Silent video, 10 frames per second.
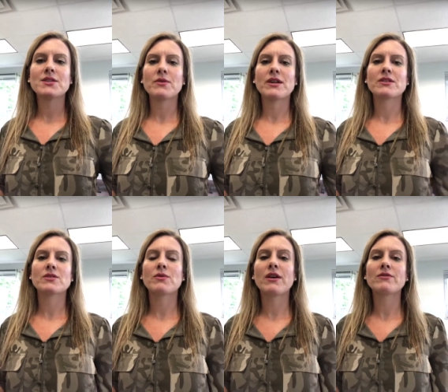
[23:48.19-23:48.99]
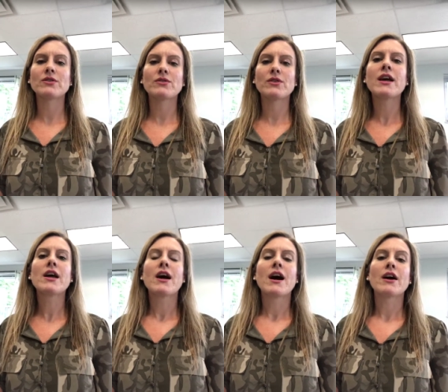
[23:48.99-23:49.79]
so at 12 noon
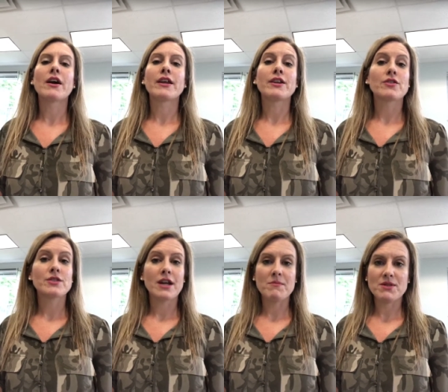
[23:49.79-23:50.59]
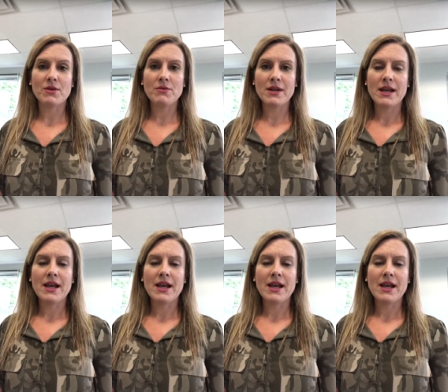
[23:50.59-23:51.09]
in your time zone.